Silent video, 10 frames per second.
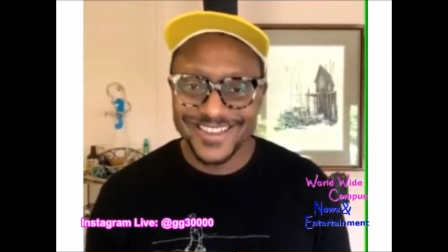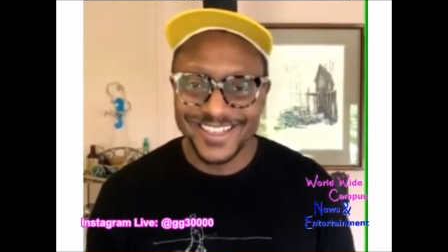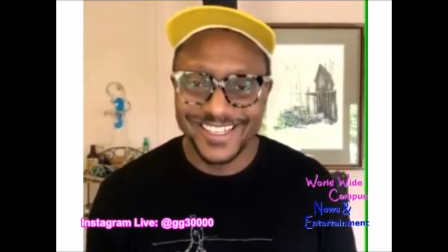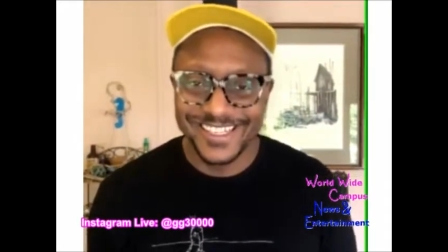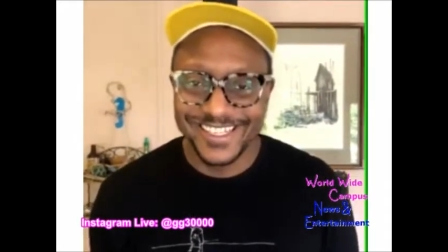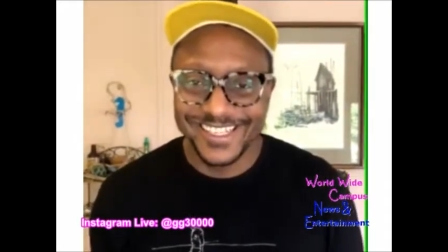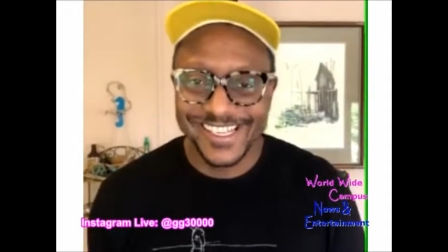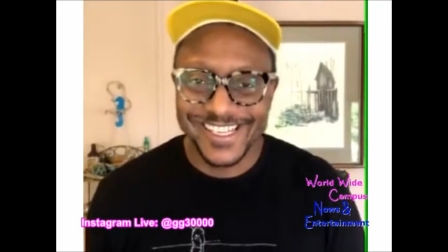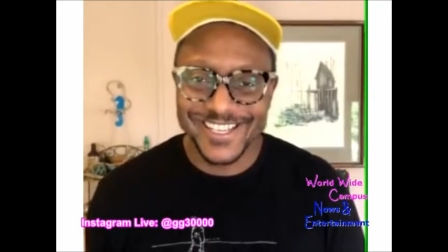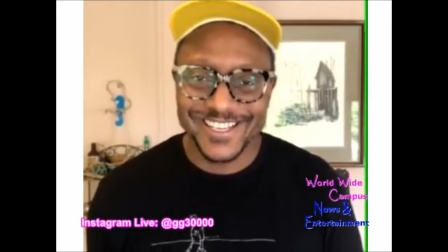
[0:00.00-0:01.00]
You
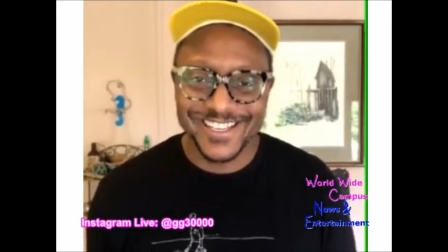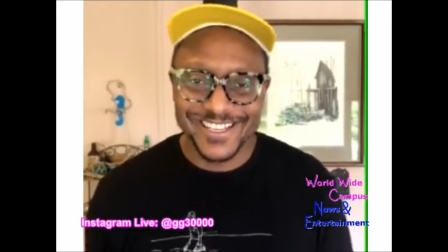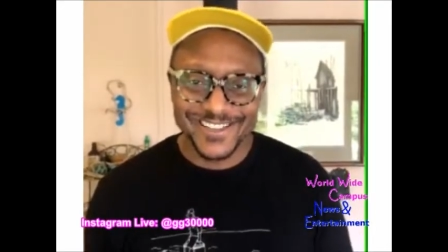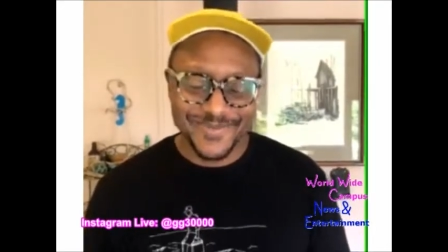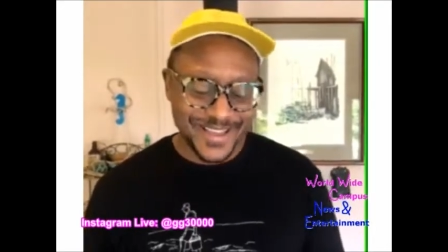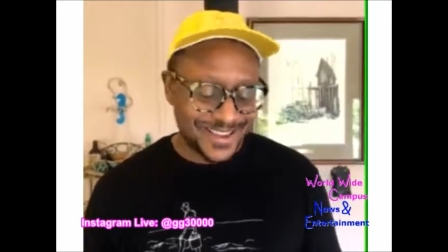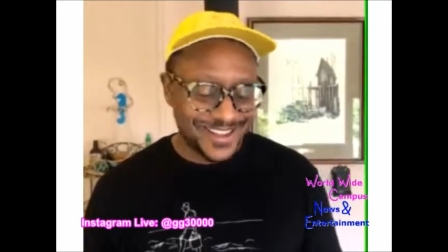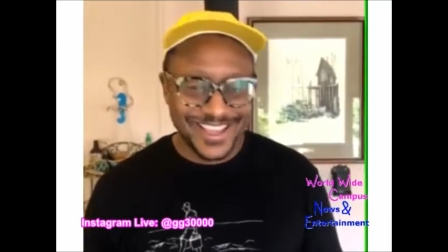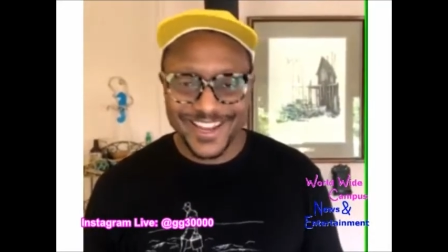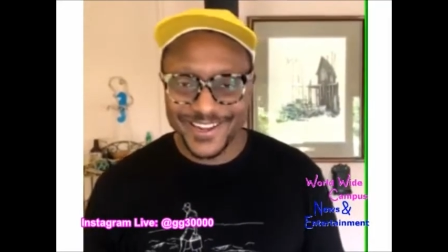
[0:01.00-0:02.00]
make it again in a
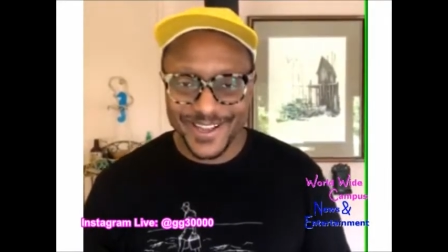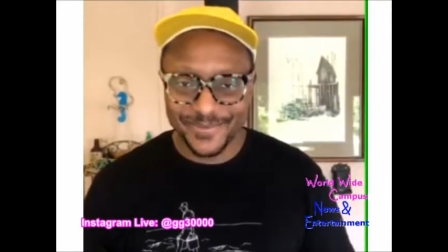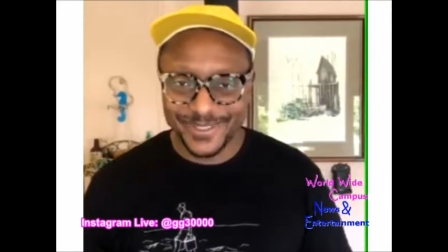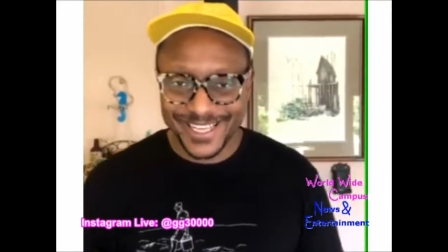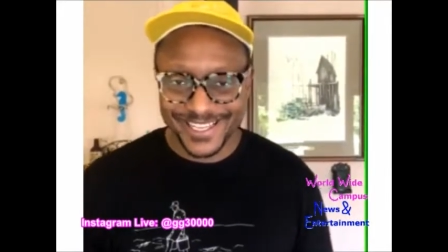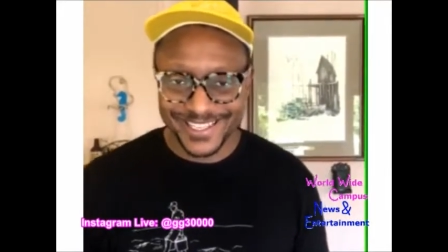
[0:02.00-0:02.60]
couple of days.